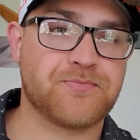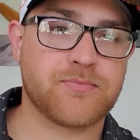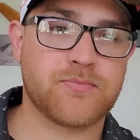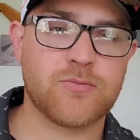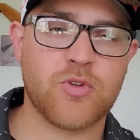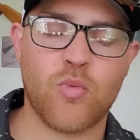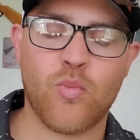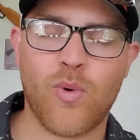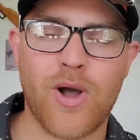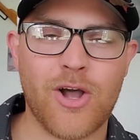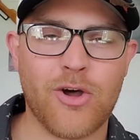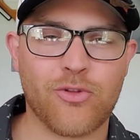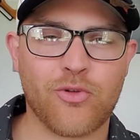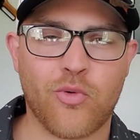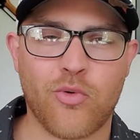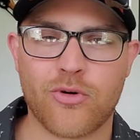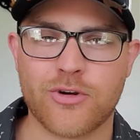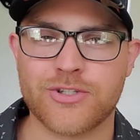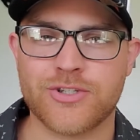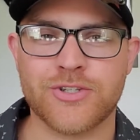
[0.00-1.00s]
wild
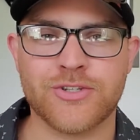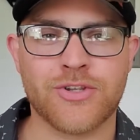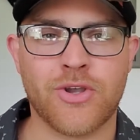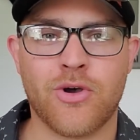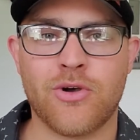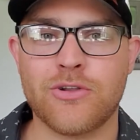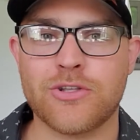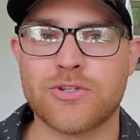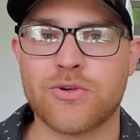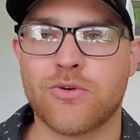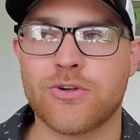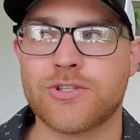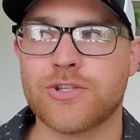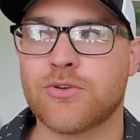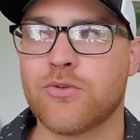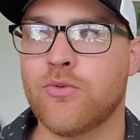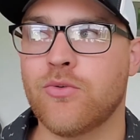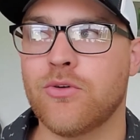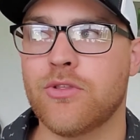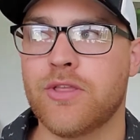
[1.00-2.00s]
horses, all sorts of
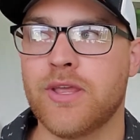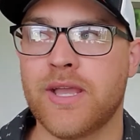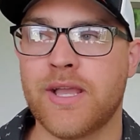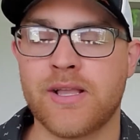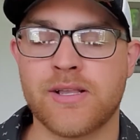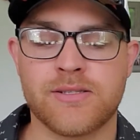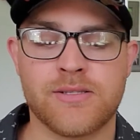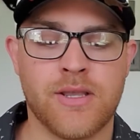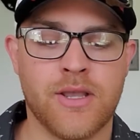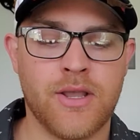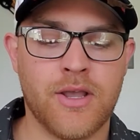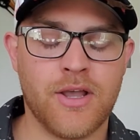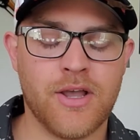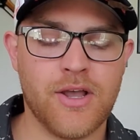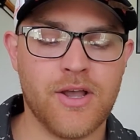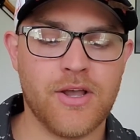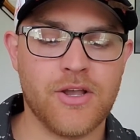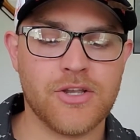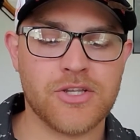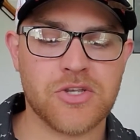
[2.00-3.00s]
cool things.
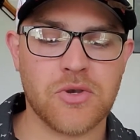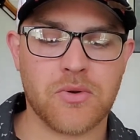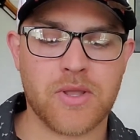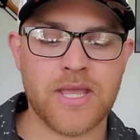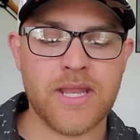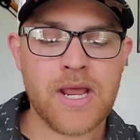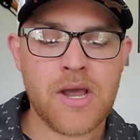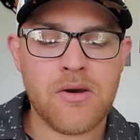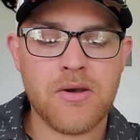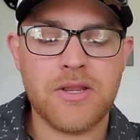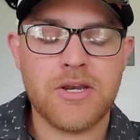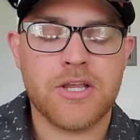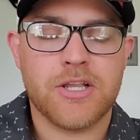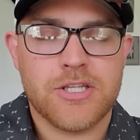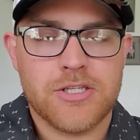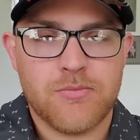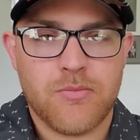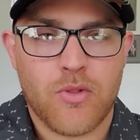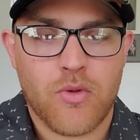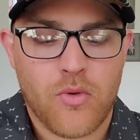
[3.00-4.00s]
So get out and
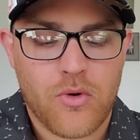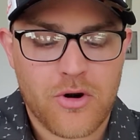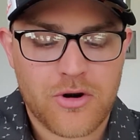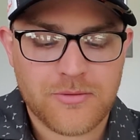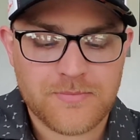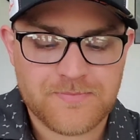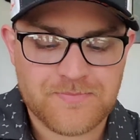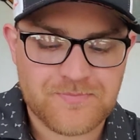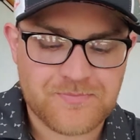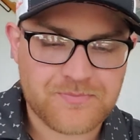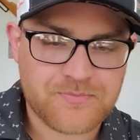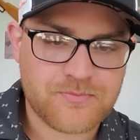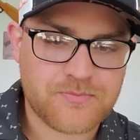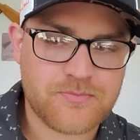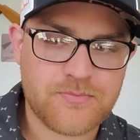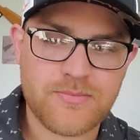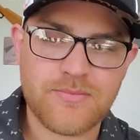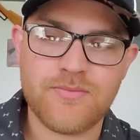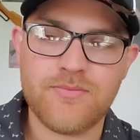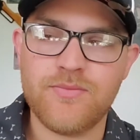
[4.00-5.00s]
explore.
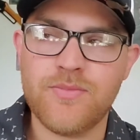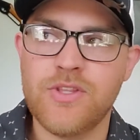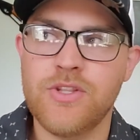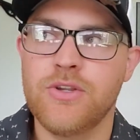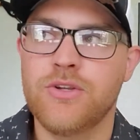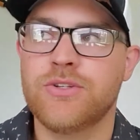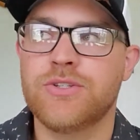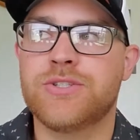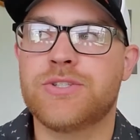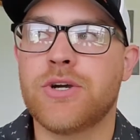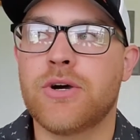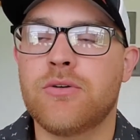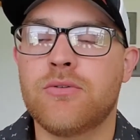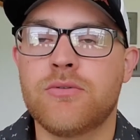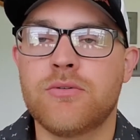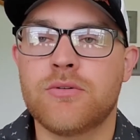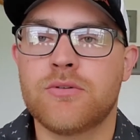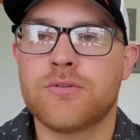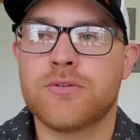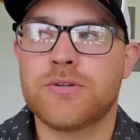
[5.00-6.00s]

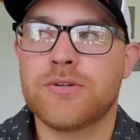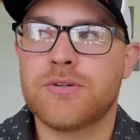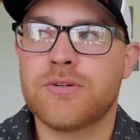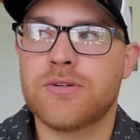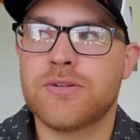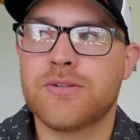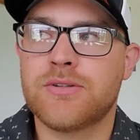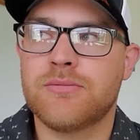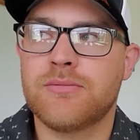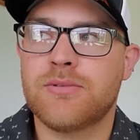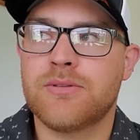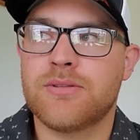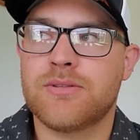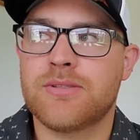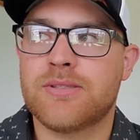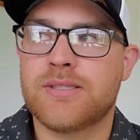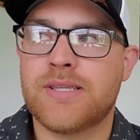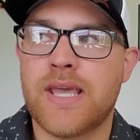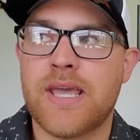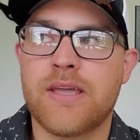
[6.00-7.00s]
Don't
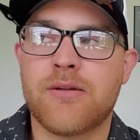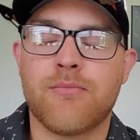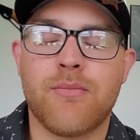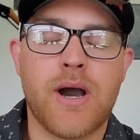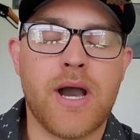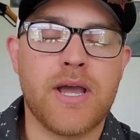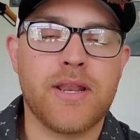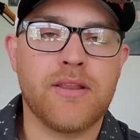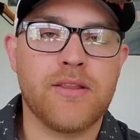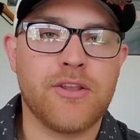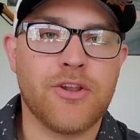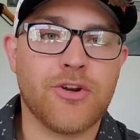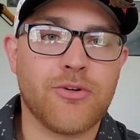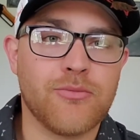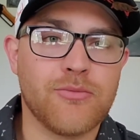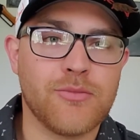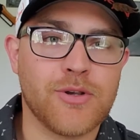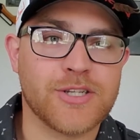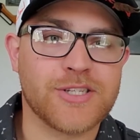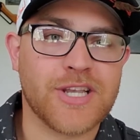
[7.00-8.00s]
take your
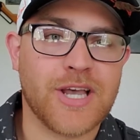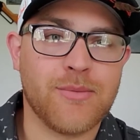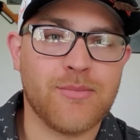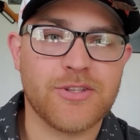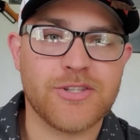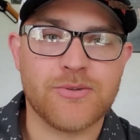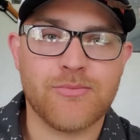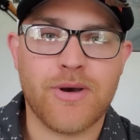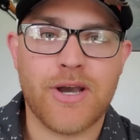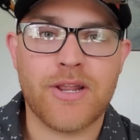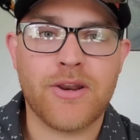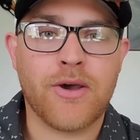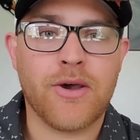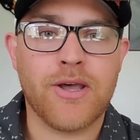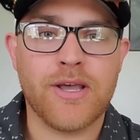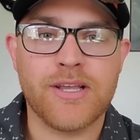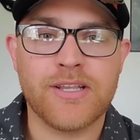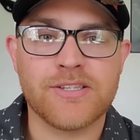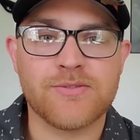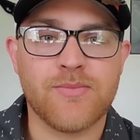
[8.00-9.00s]
assignment to Minot
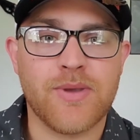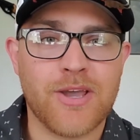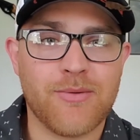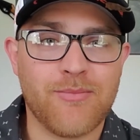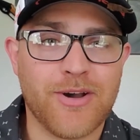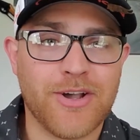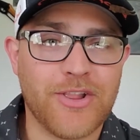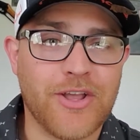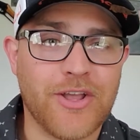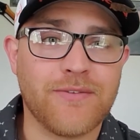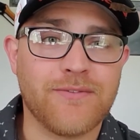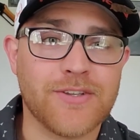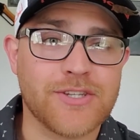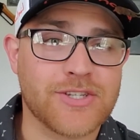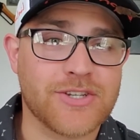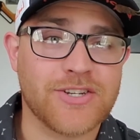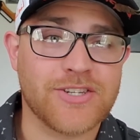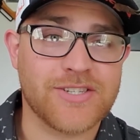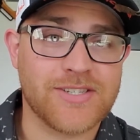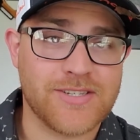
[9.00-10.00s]
as, man, my life is
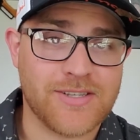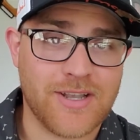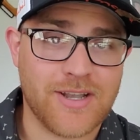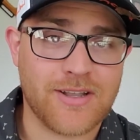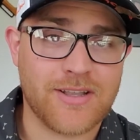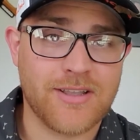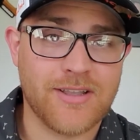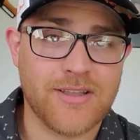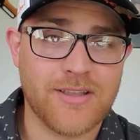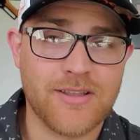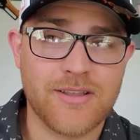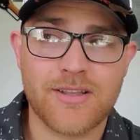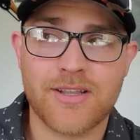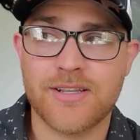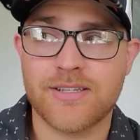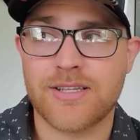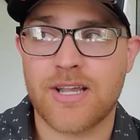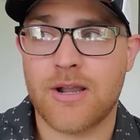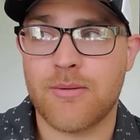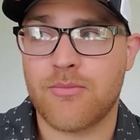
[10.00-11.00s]
gonna suck,
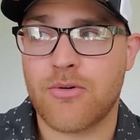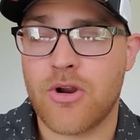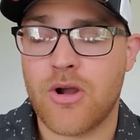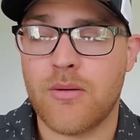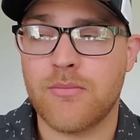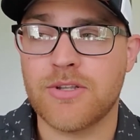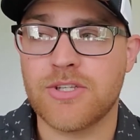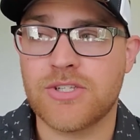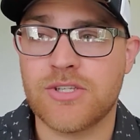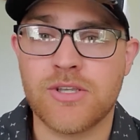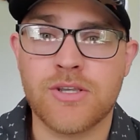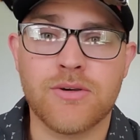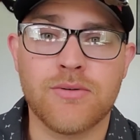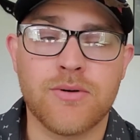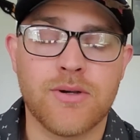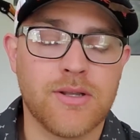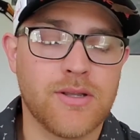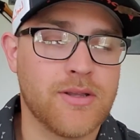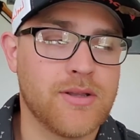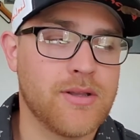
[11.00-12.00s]
because I promise
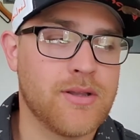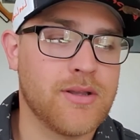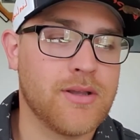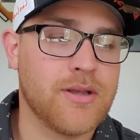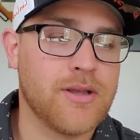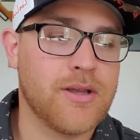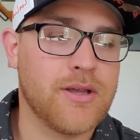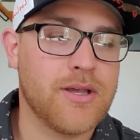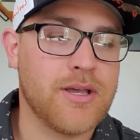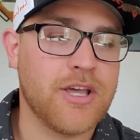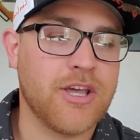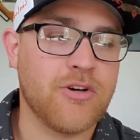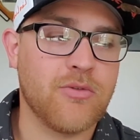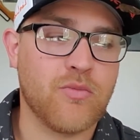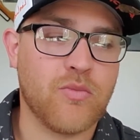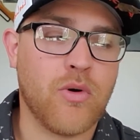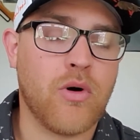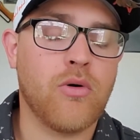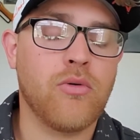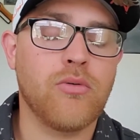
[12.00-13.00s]
you it
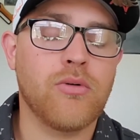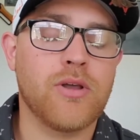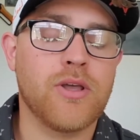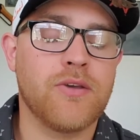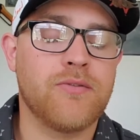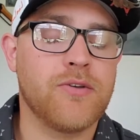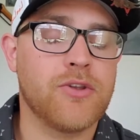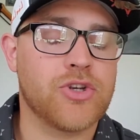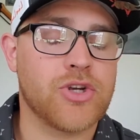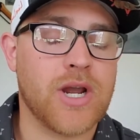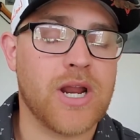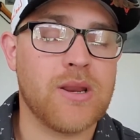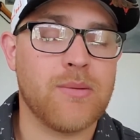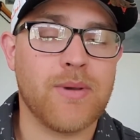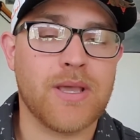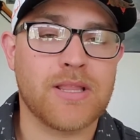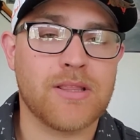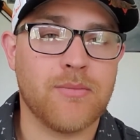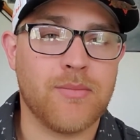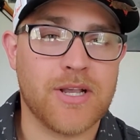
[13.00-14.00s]
won't if you try to
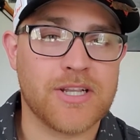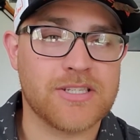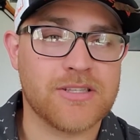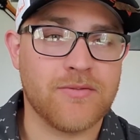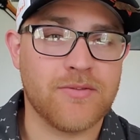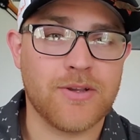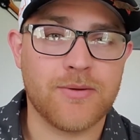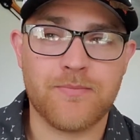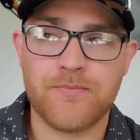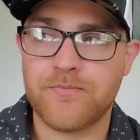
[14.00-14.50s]
make the best of it.